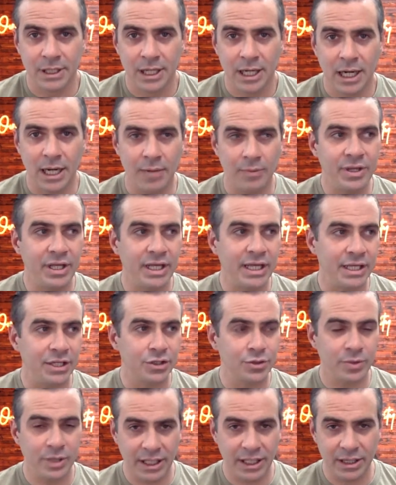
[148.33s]
They get
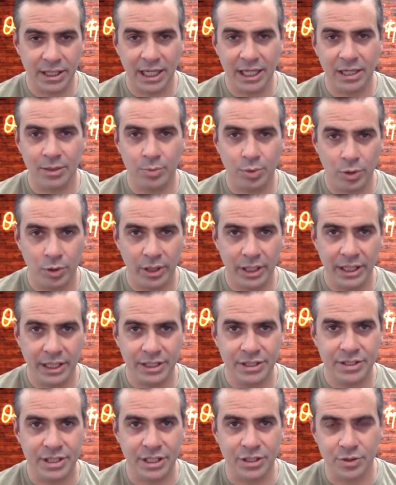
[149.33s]
treated like
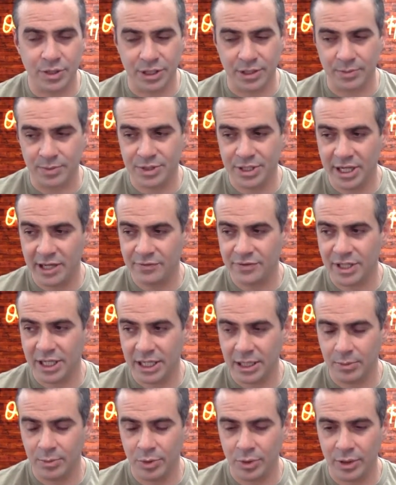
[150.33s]
employees, they treat themselves like
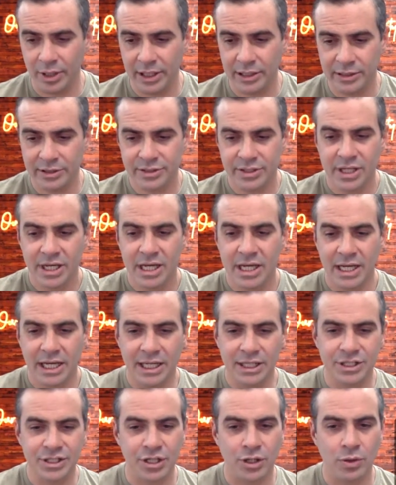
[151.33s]
employees,
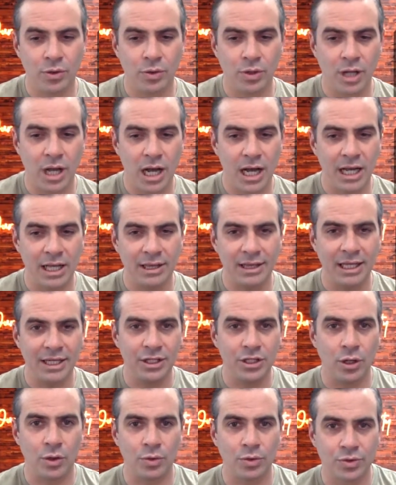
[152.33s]
and so they
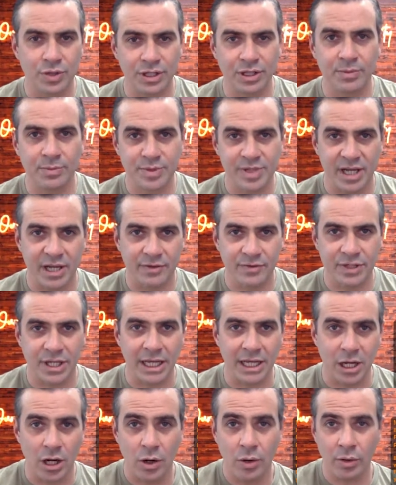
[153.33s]
don't treat themselves
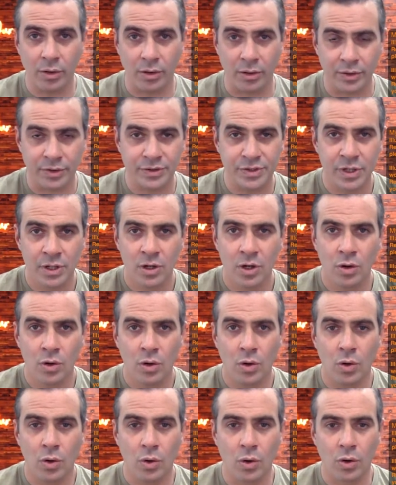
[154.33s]
like owners,
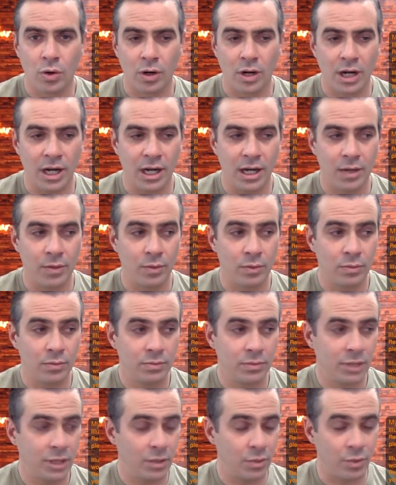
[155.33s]
or
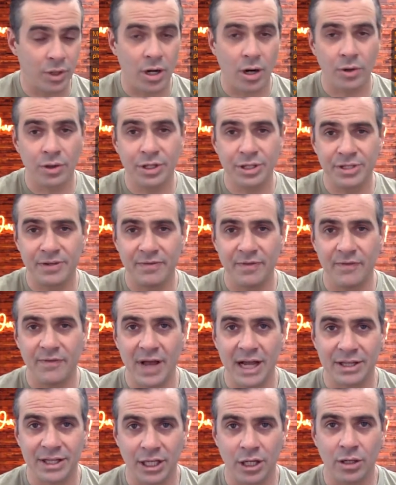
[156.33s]
regardless of the
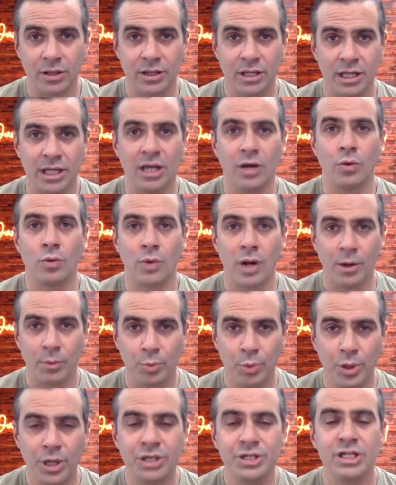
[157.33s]
fact that they go around
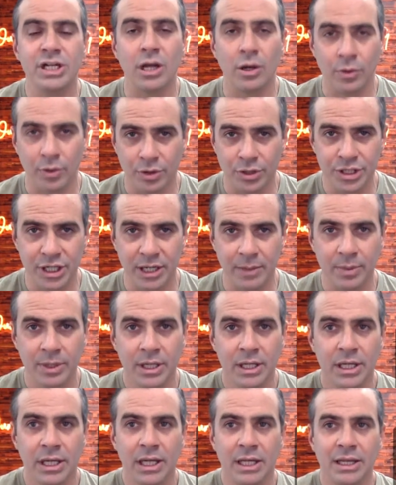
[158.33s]
preaching ownership,
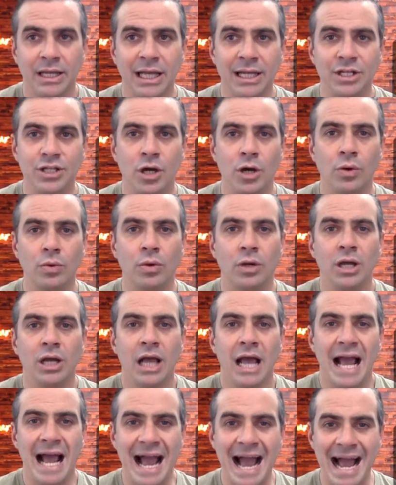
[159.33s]
they don't
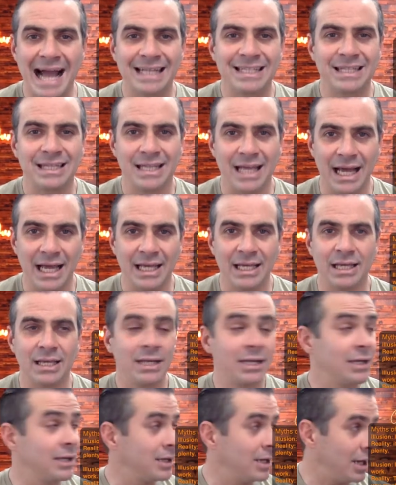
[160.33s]
act like,
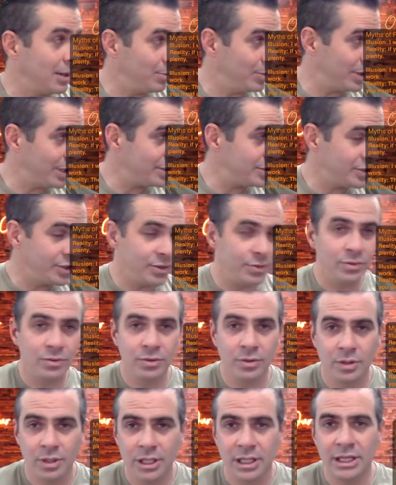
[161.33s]
God bless you,
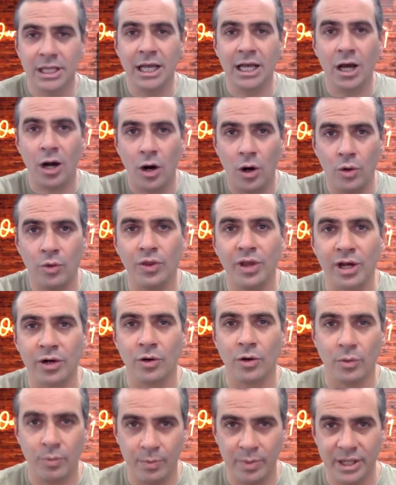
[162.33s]
they own their
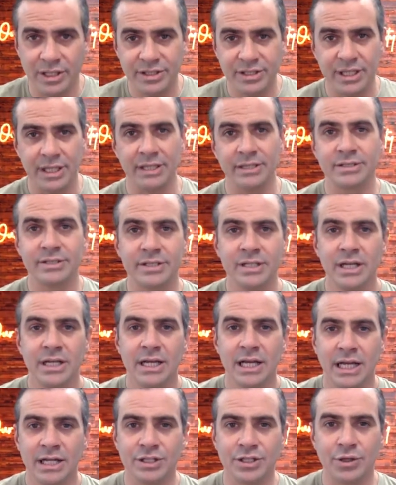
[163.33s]
own business.
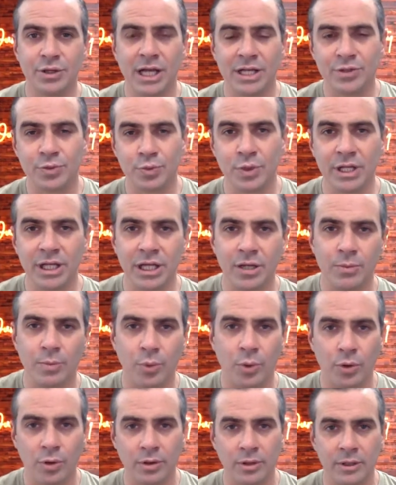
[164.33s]
And so that's really
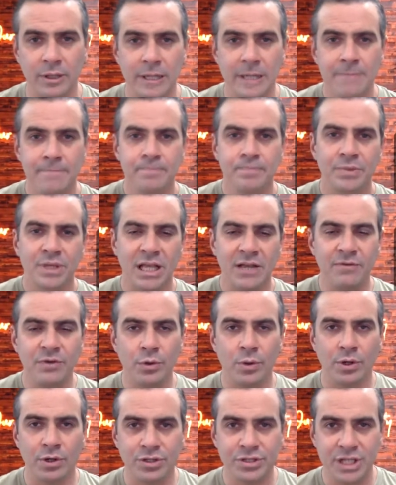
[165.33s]
important if
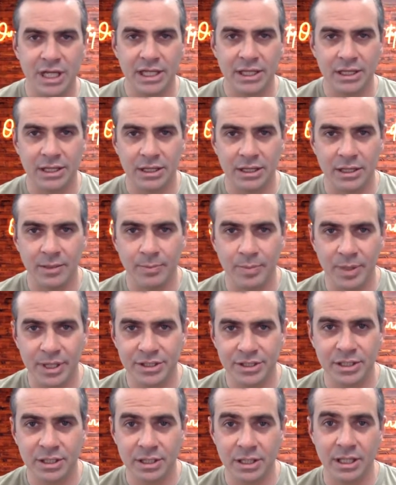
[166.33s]
you understand
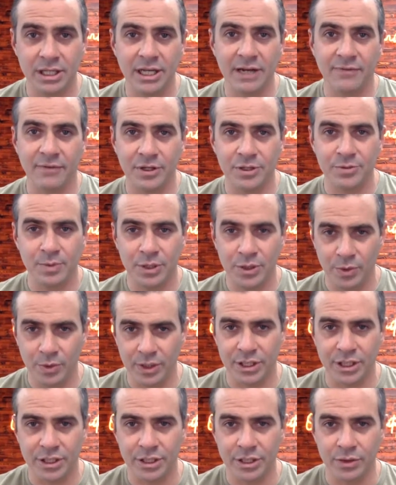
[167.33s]
the difference between
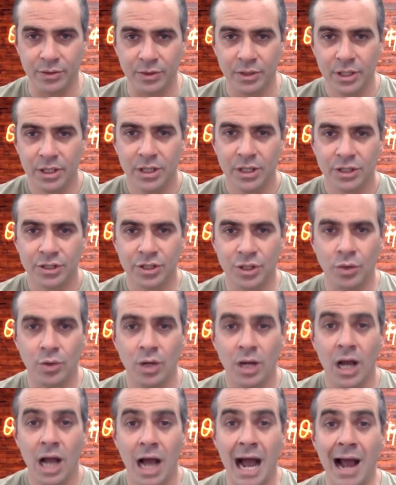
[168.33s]
the two.
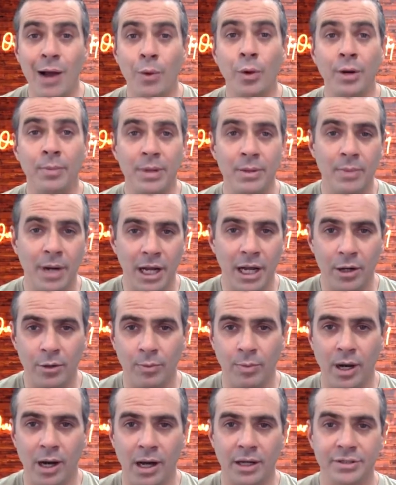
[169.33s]
So I want to be my own
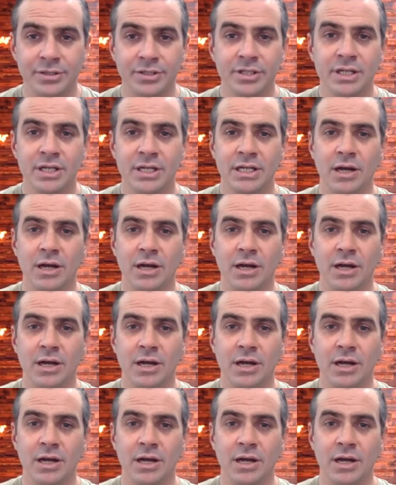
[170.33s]
boss.